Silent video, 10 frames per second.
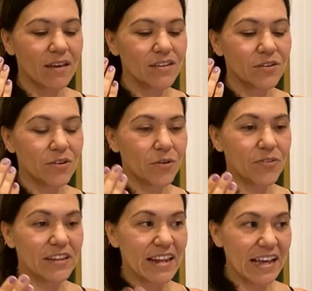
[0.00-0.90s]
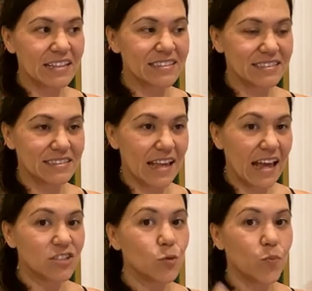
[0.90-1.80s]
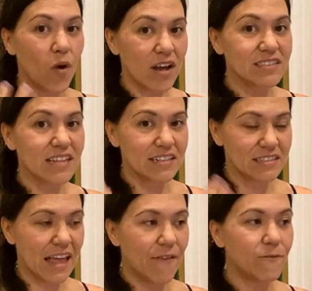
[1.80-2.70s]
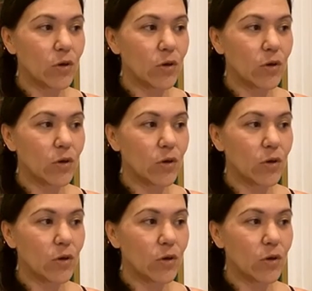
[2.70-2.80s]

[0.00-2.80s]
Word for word: you know, the next as you process that